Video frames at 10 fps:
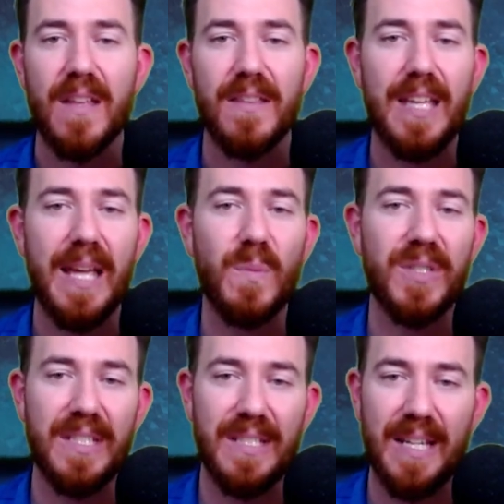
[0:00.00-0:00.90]
The game
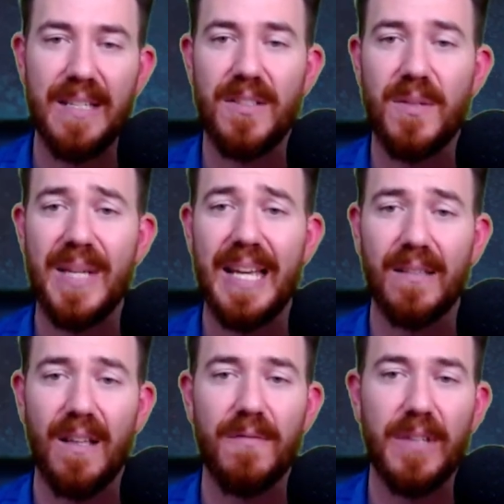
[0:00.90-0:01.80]
was intended to be a
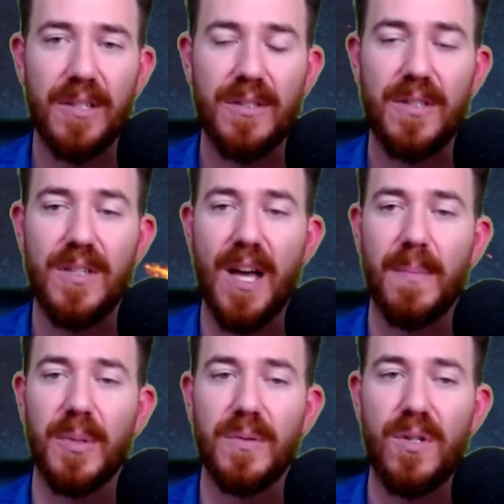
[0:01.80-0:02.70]
love letter to
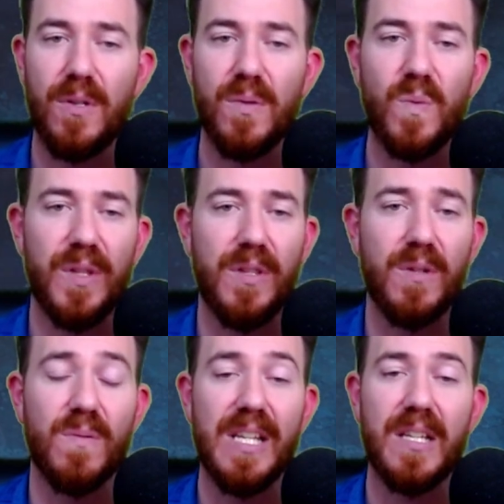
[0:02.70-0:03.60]
Diablo 2 with a
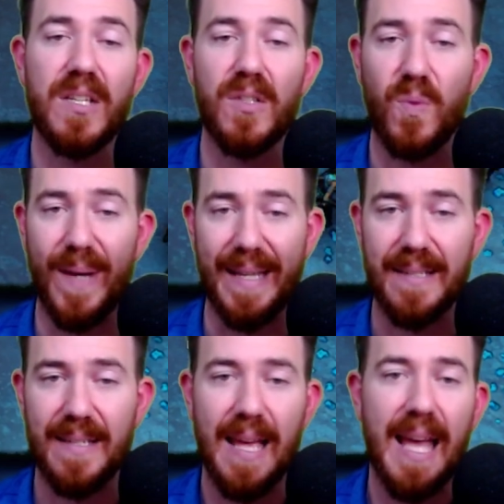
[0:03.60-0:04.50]
unique
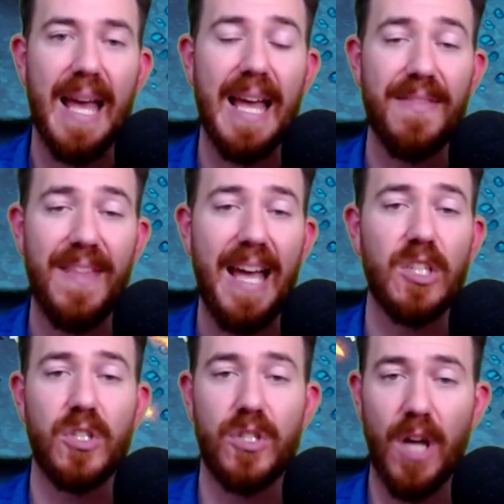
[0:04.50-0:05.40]
twist. And
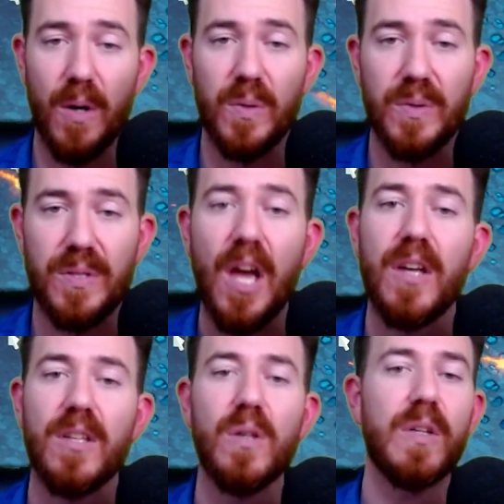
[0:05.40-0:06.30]
that shows.
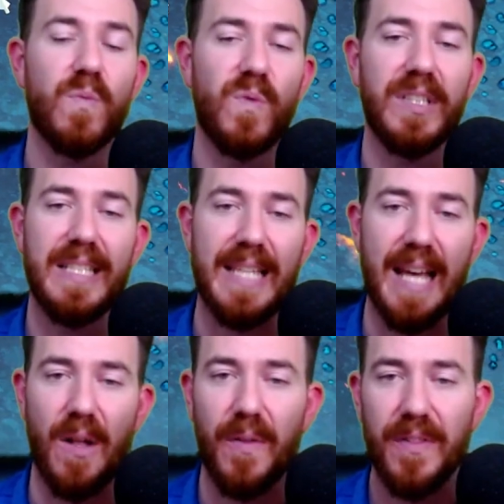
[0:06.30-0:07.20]
You can really
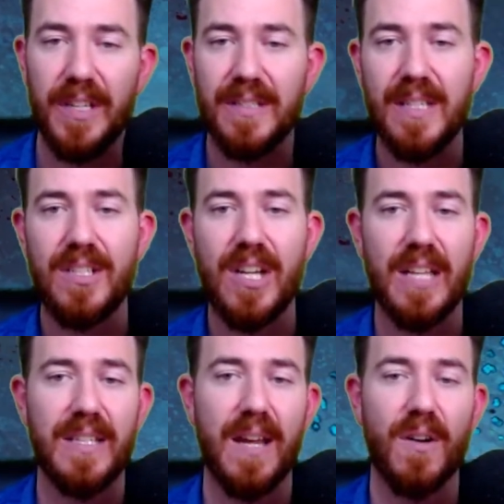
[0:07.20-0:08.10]
tell that
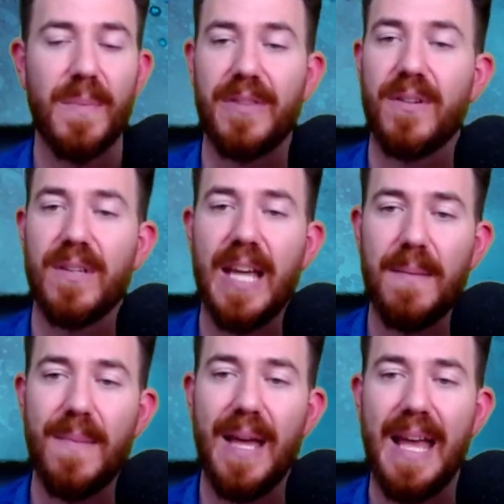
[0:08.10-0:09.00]
Stitchheads care about their
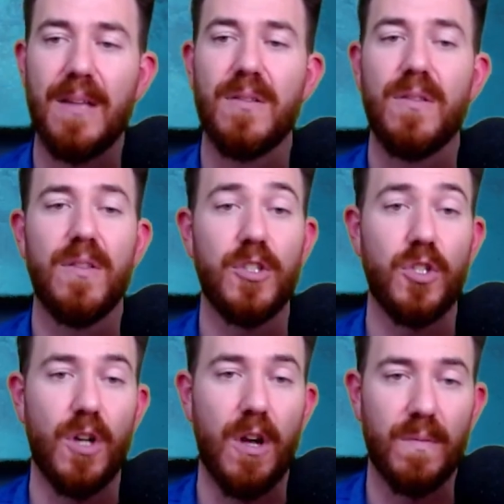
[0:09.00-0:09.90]
game and the
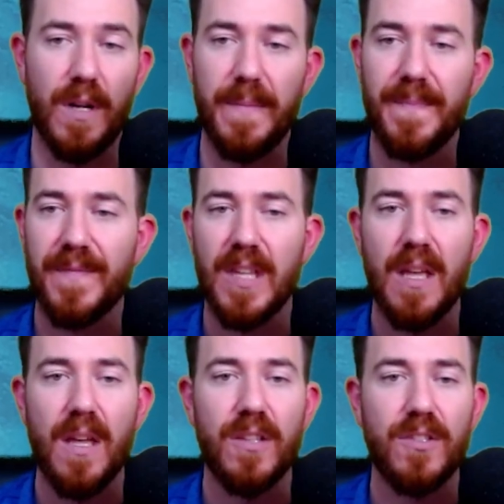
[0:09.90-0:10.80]
genre.
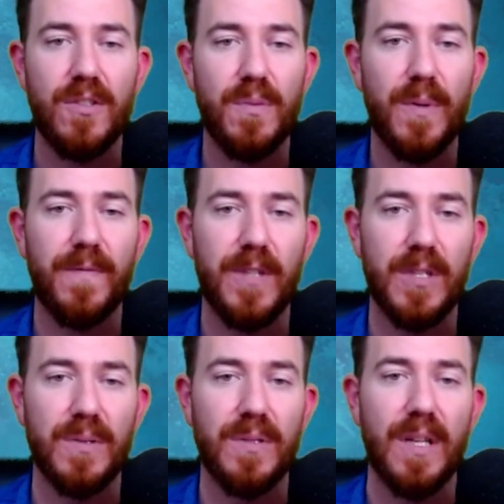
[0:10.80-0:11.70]

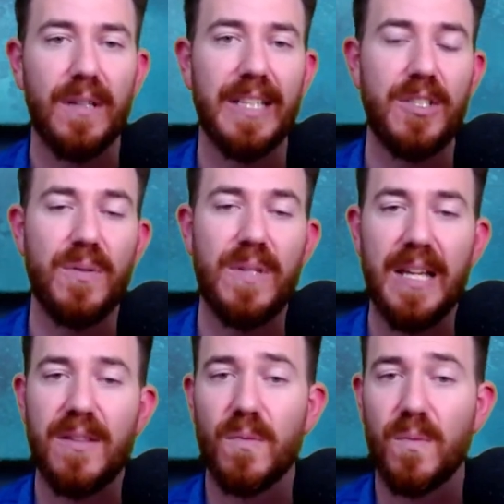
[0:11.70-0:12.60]
Superfuse lets you
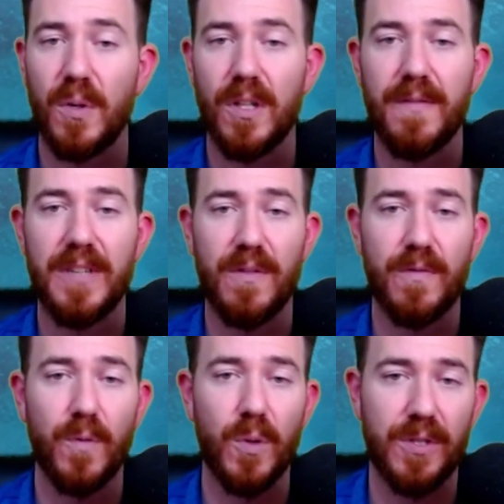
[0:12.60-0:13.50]
take the role of an
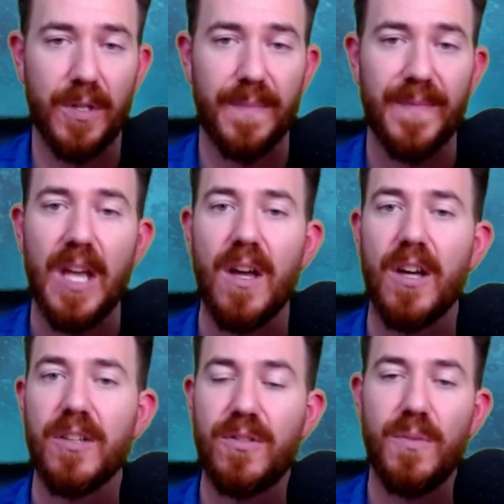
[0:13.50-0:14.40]
enforcer,
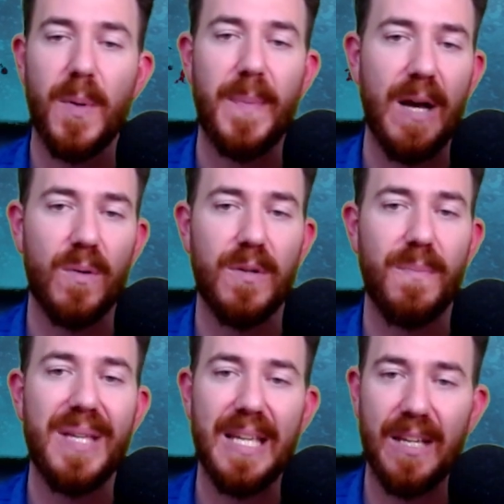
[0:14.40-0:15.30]
a
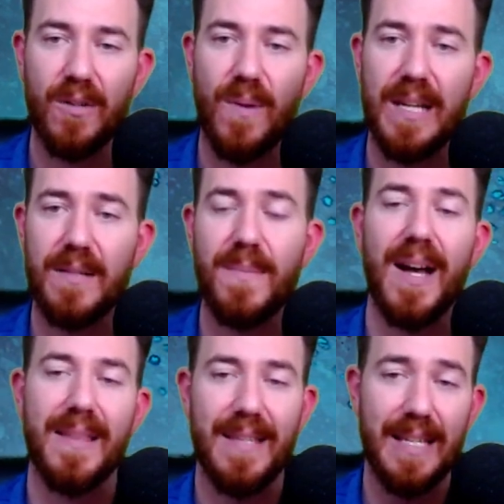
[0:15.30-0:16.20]
superpowered being created
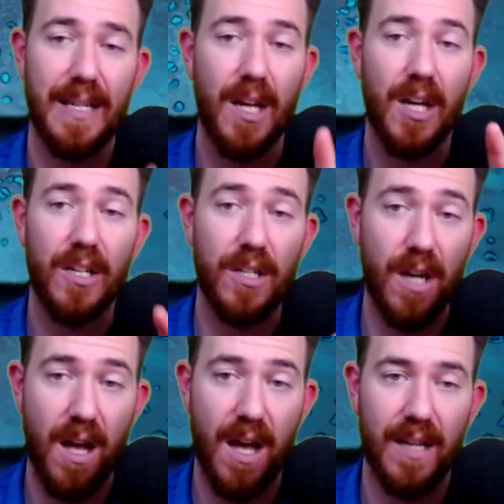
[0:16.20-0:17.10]
by the
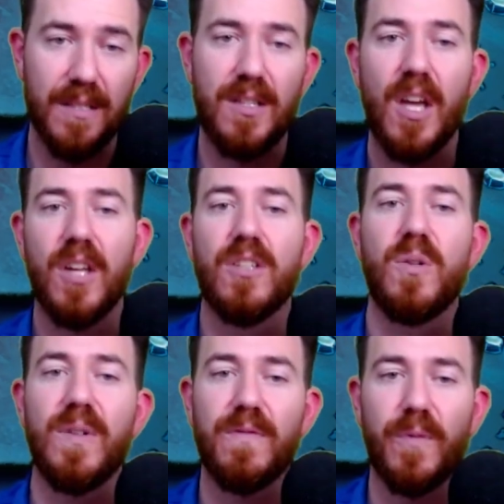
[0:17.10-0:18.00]
gods
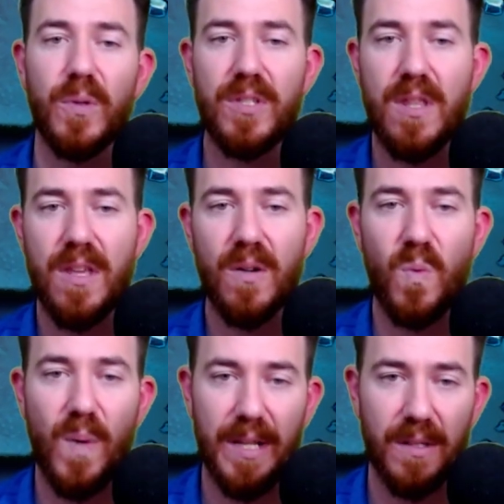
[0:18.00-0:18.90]
to enforce their
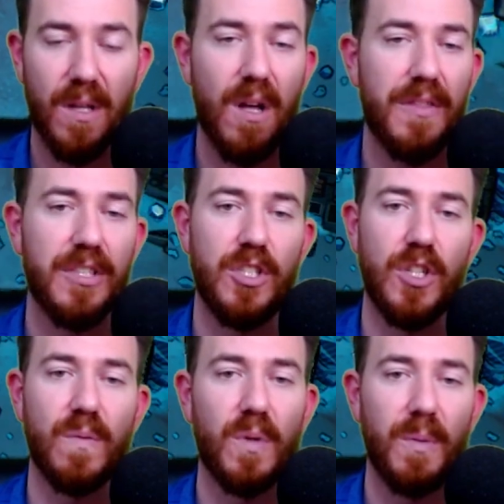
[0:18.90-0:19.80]
will on the
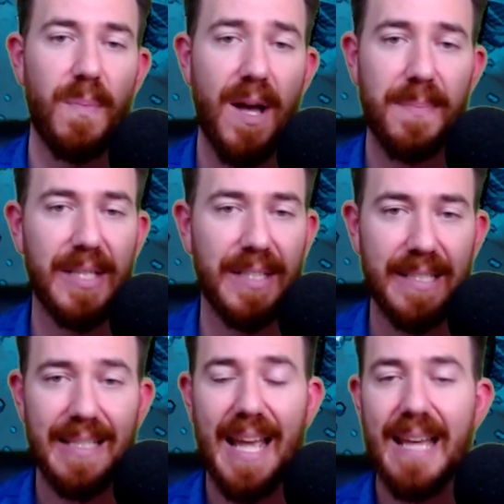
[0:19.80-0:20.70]
general
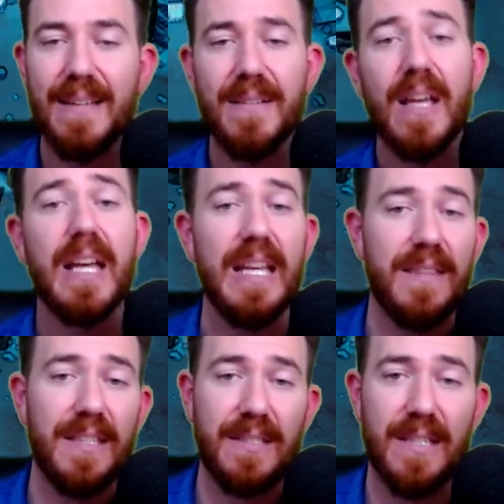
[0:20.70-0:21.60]
populace, and,
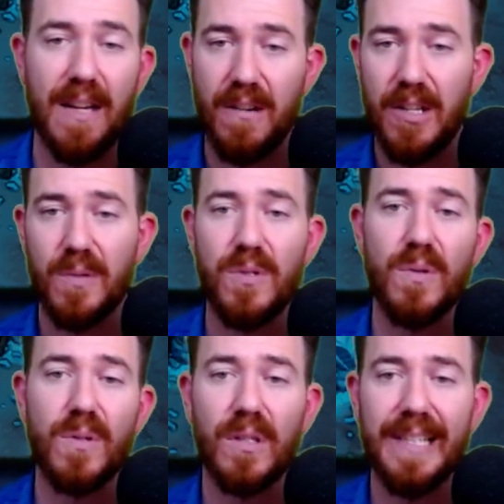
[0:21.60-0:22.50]
in this scenario,
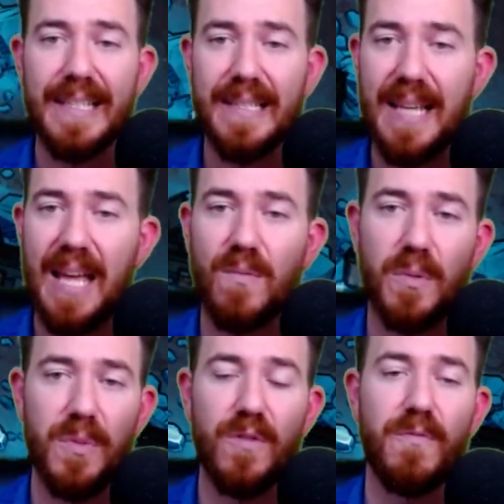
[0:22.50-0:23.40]
to cleanse and
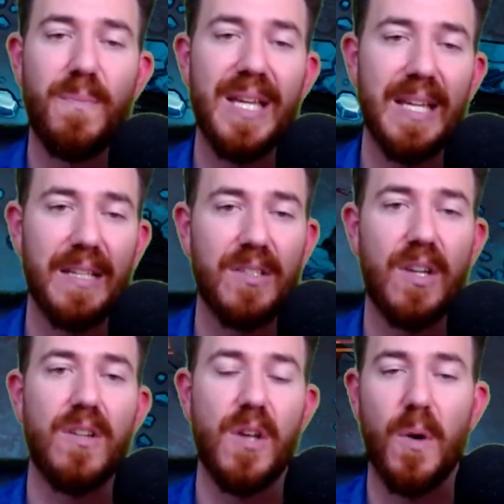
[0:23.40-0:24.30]
remove beings
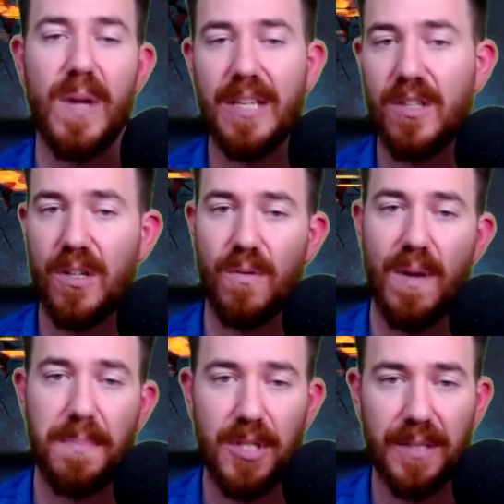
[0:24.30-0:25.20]
known as the
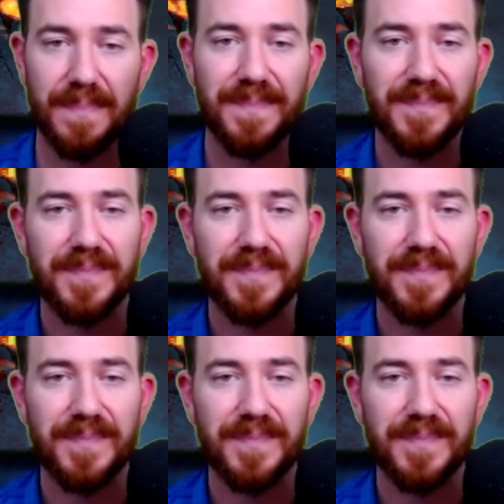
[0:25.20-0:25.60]
corruption.